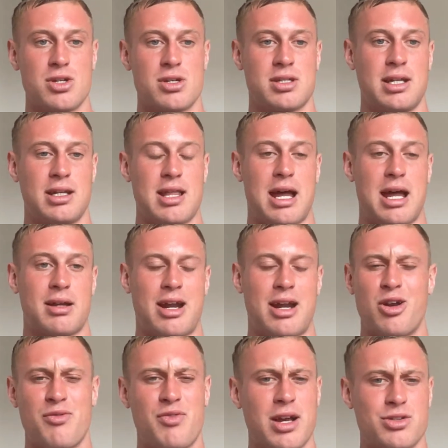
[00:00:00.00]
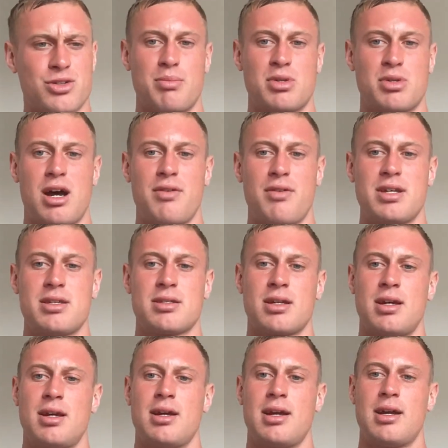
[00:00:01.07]
I don't know if you guys know who Mayor Shemtov is,
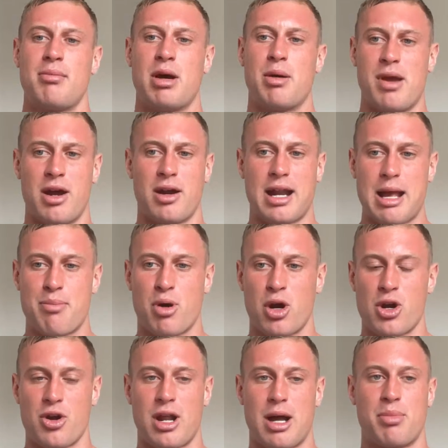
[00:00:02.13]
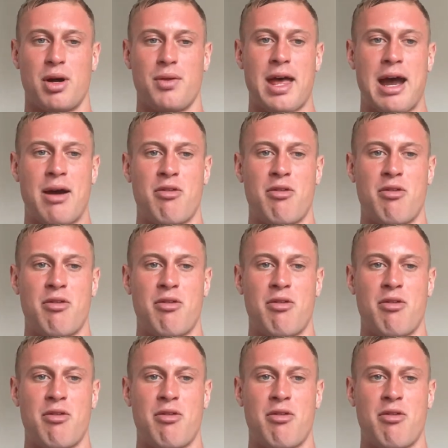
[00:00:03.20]
but Mayor and I partnered up on that.